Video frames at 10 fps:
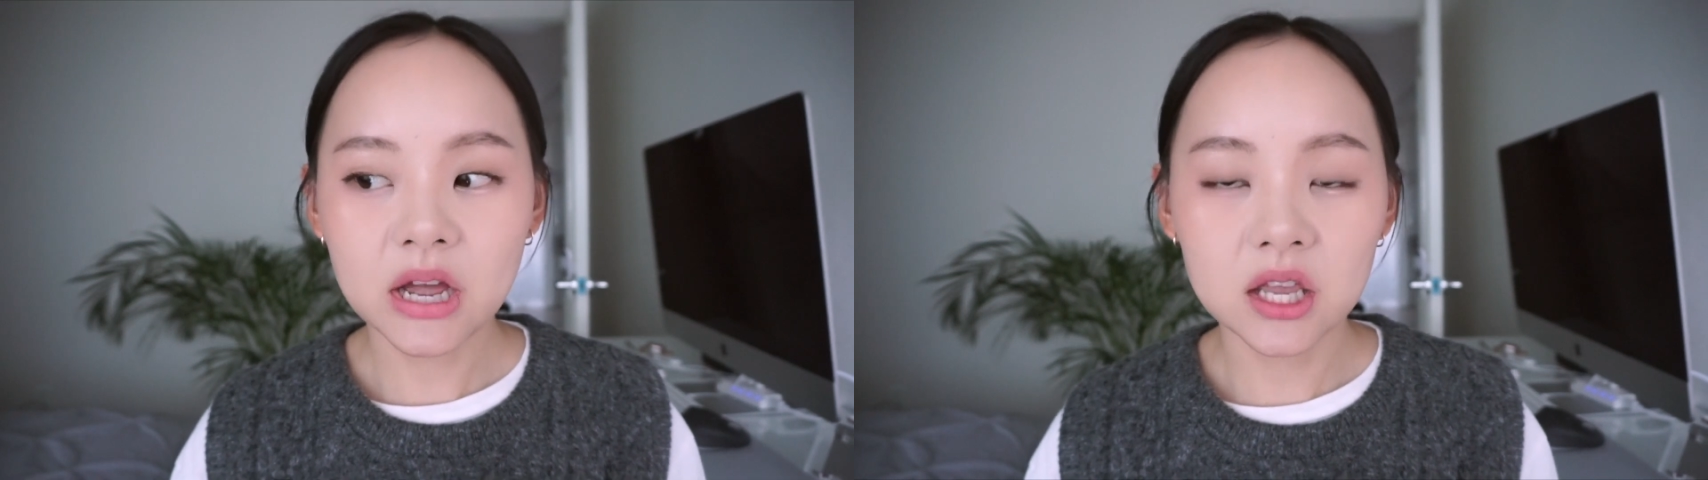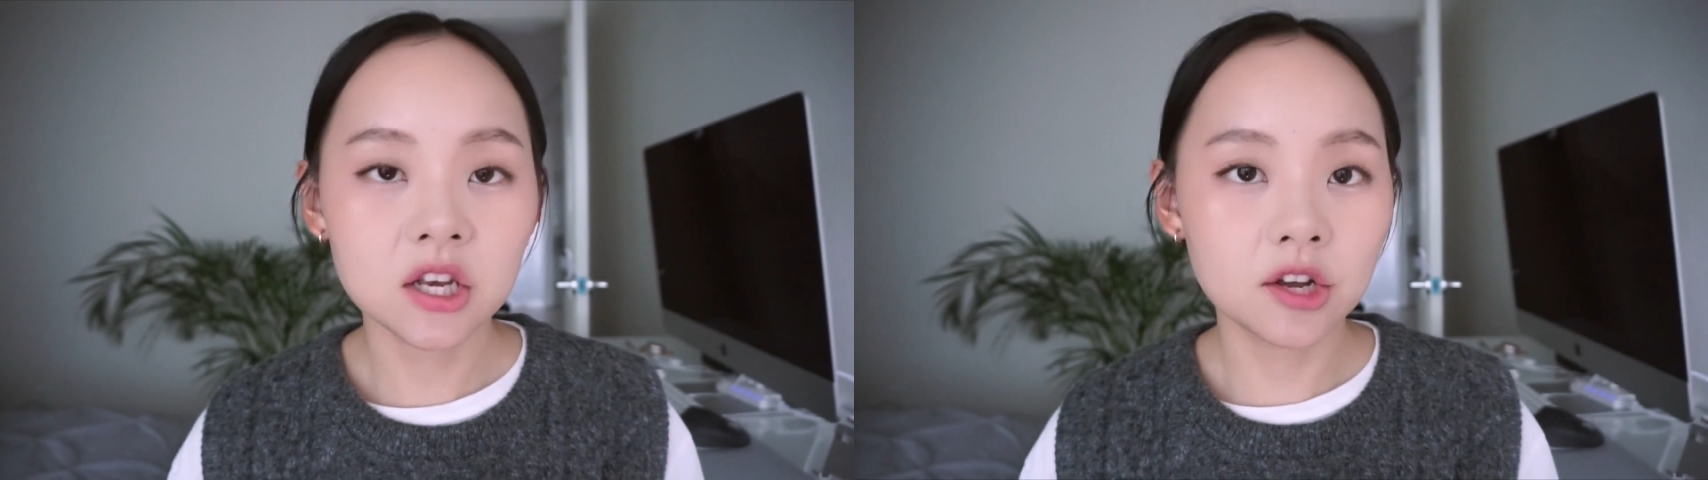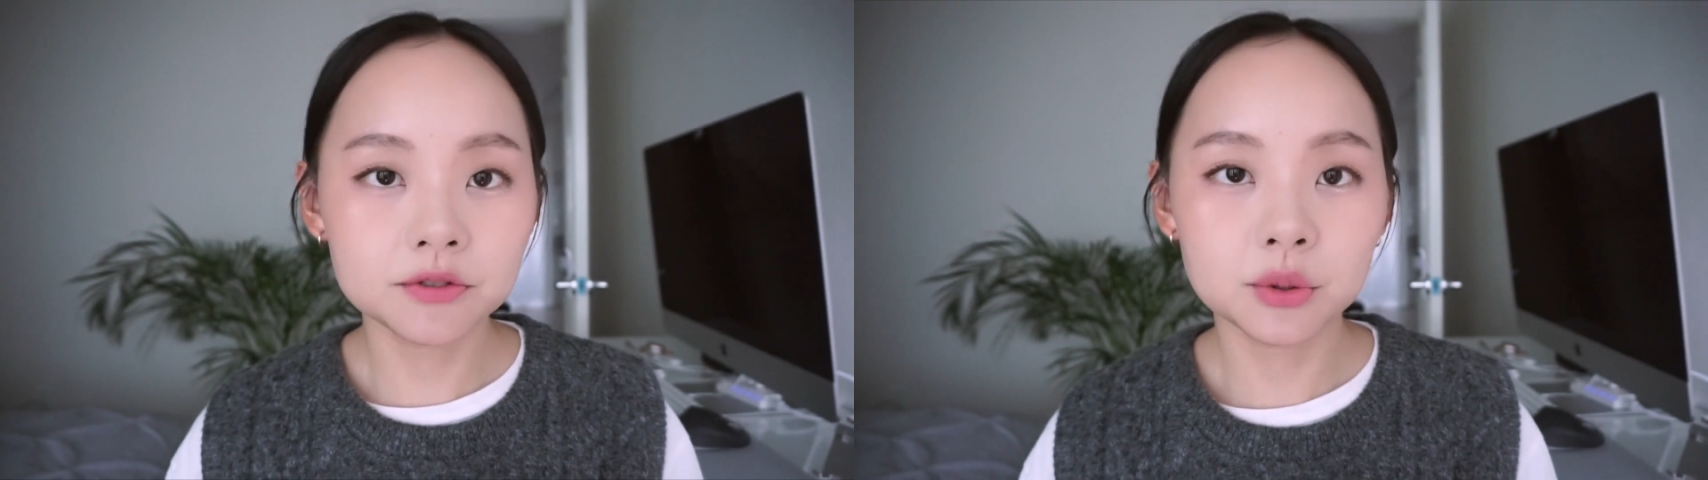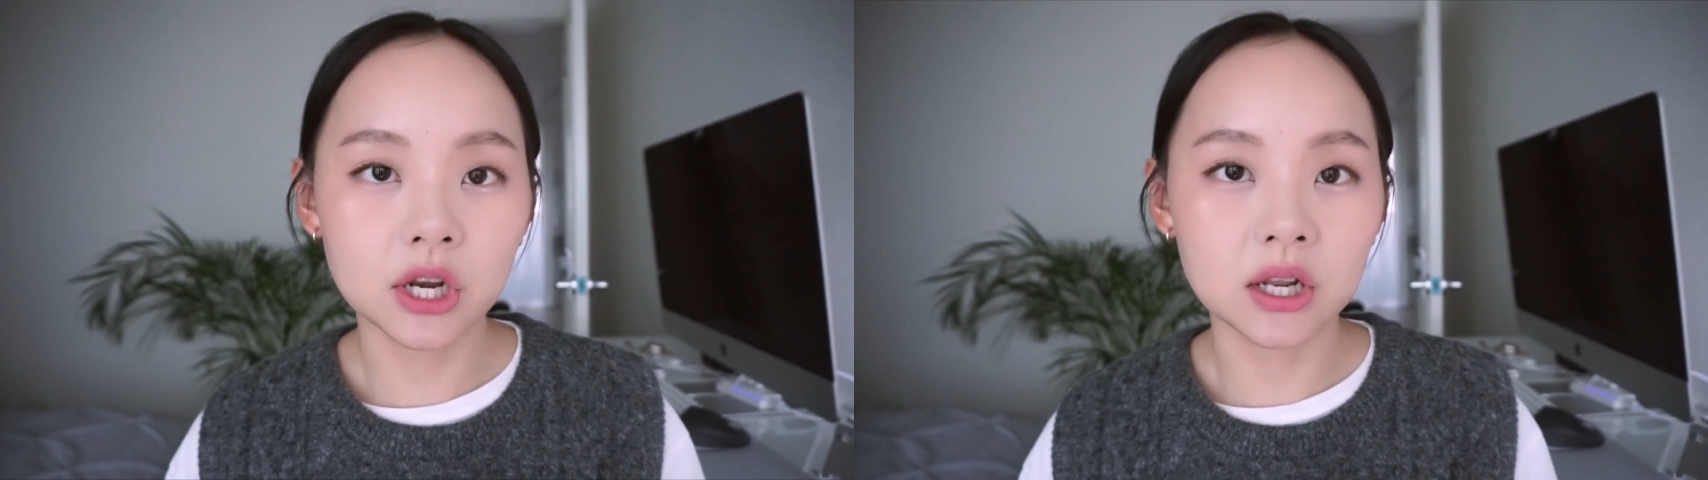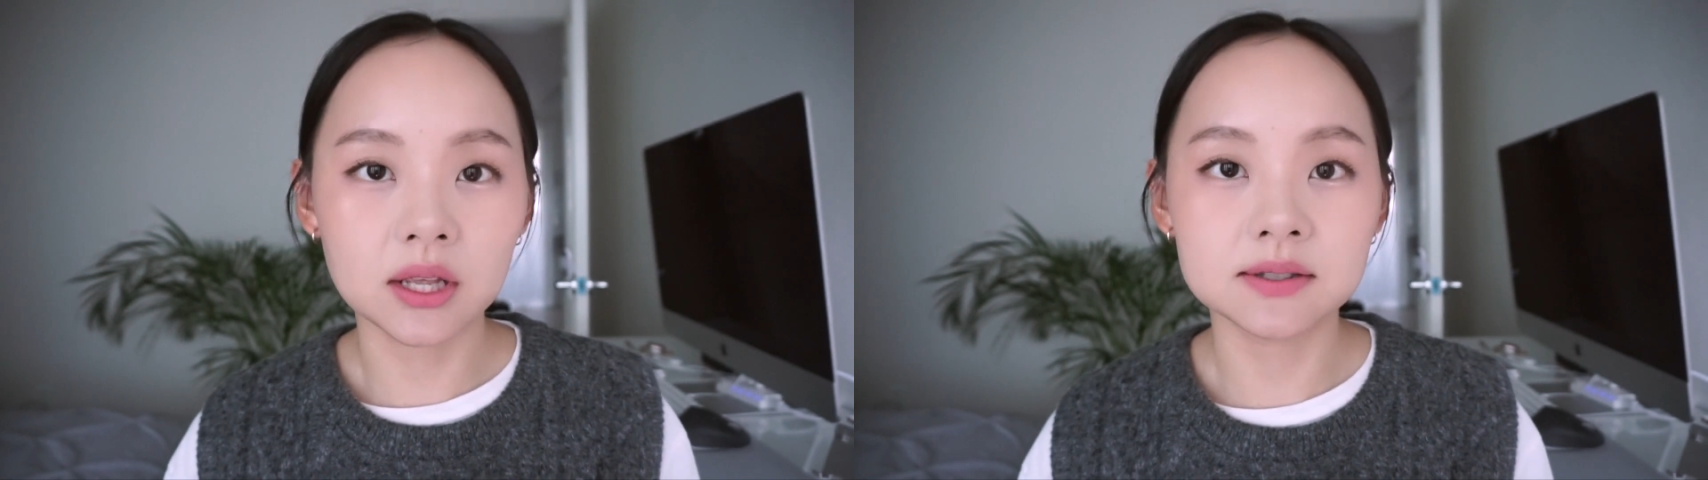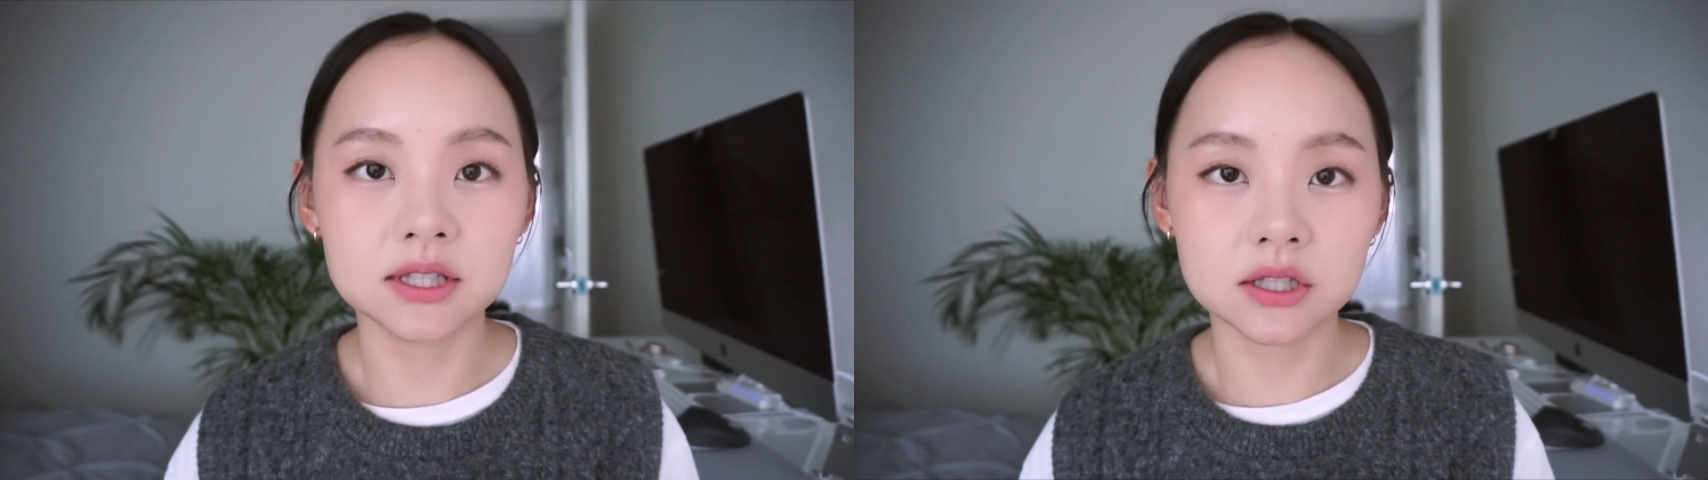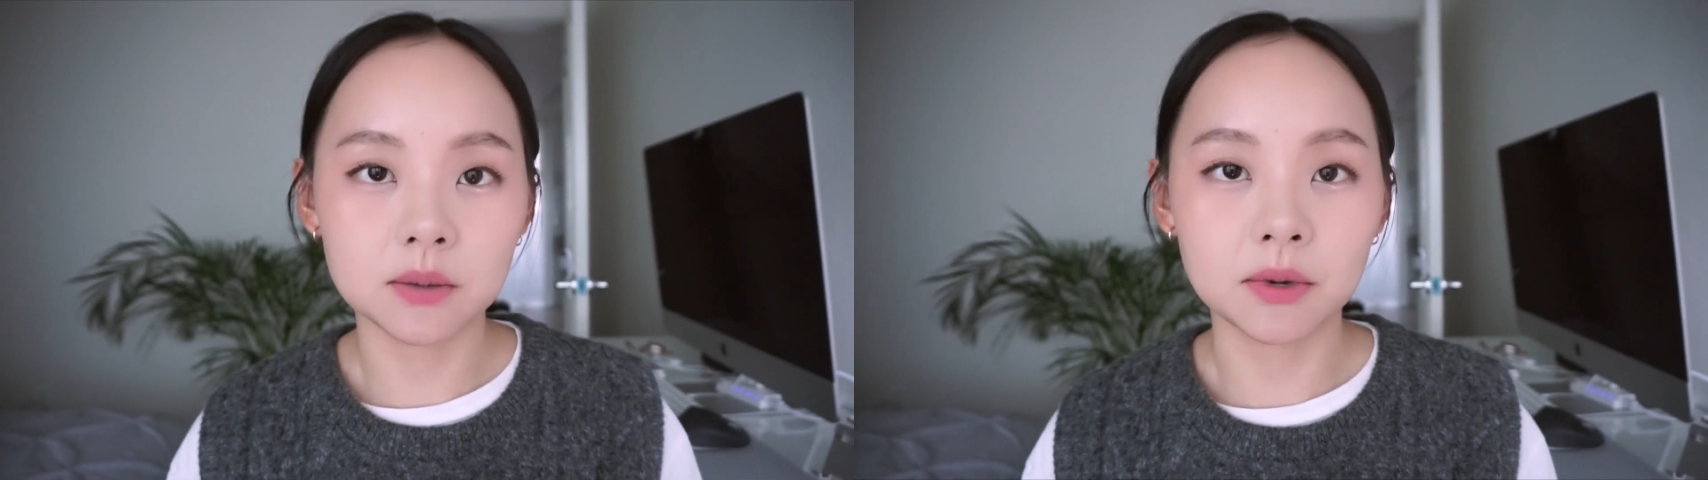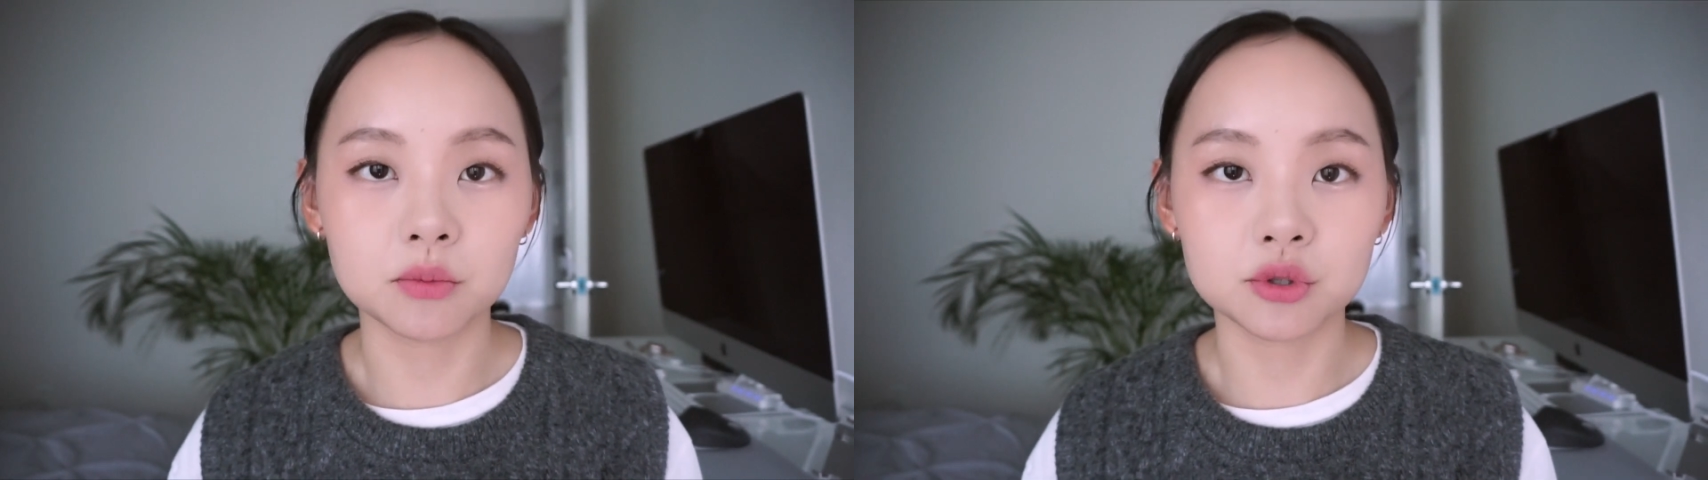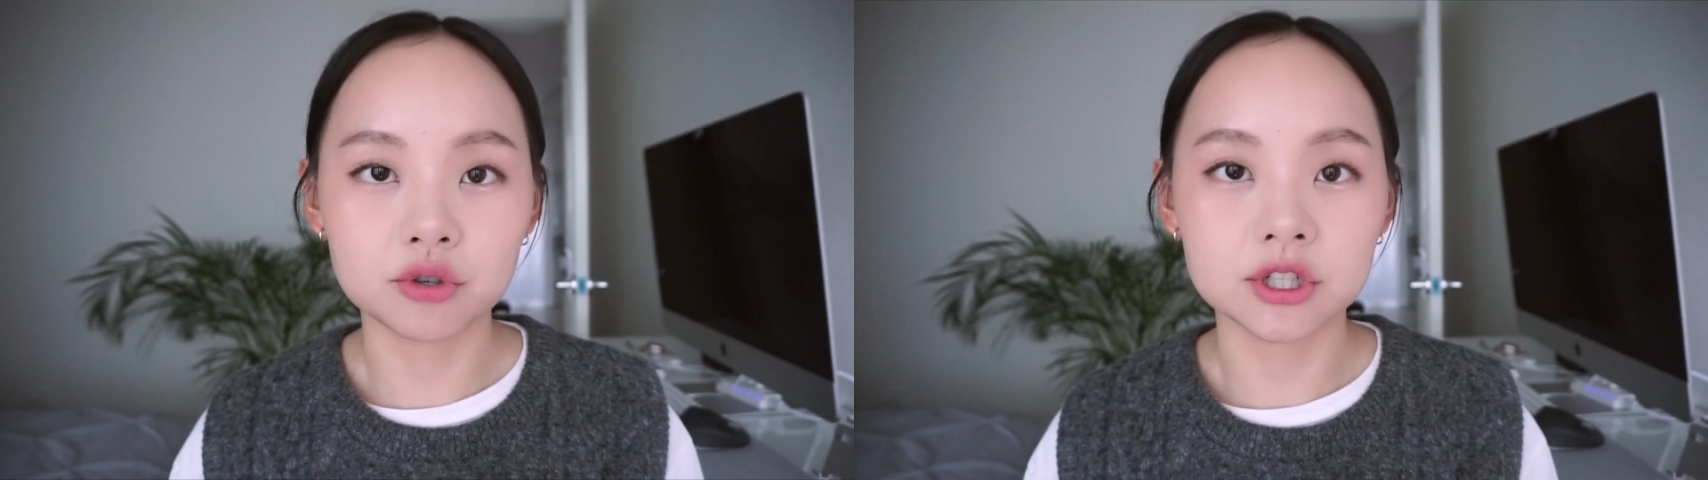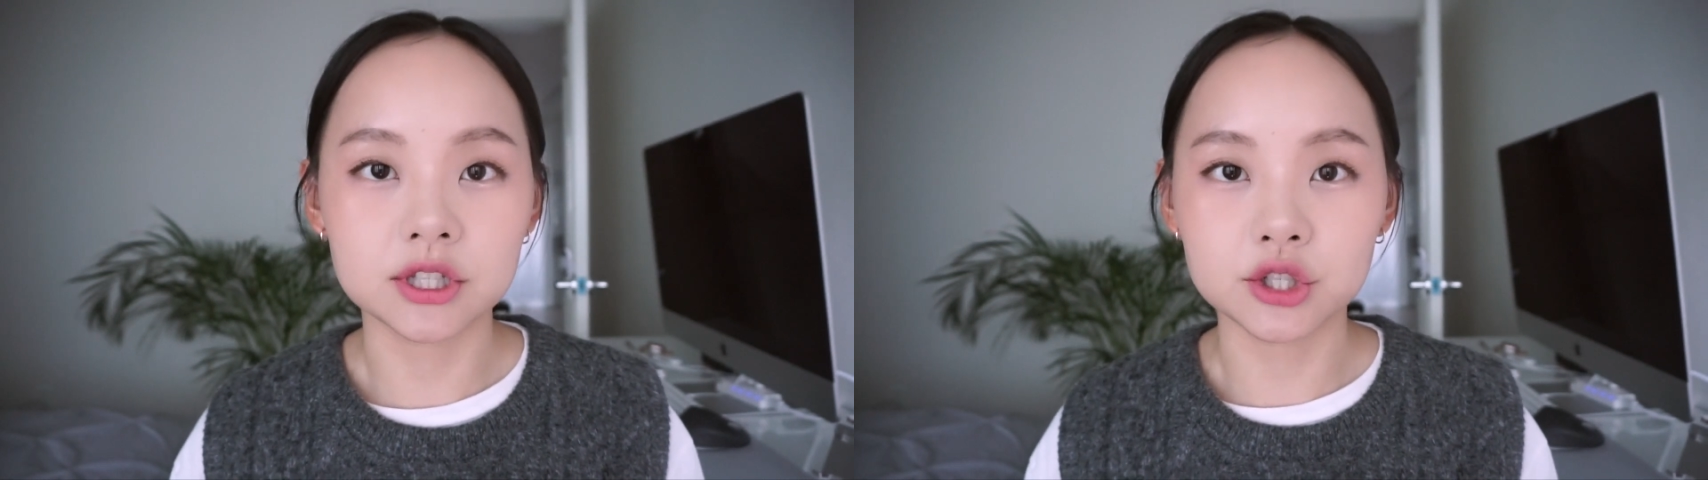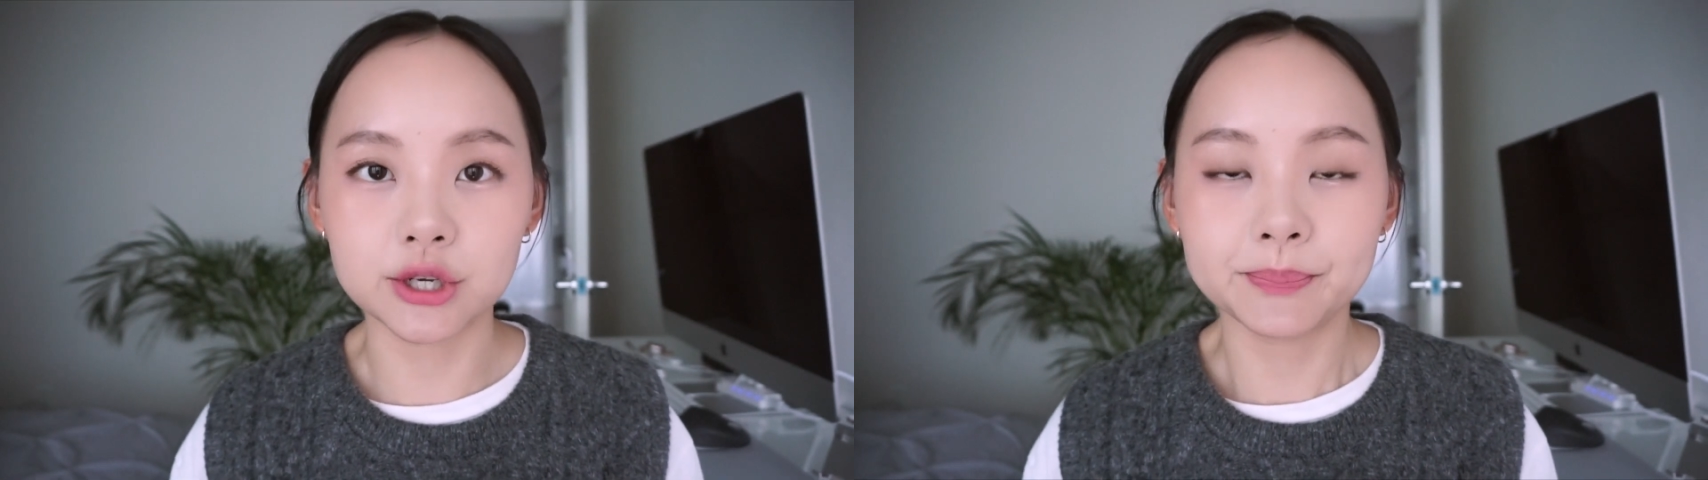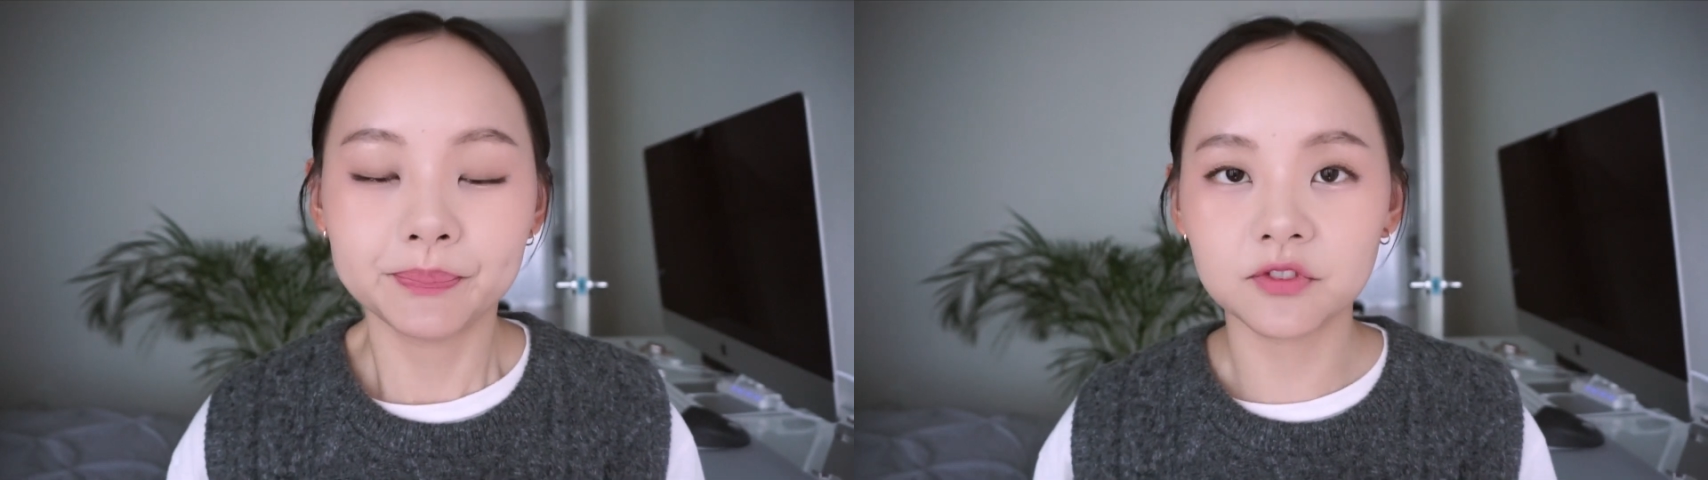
enough so that it gives semi-moisturization.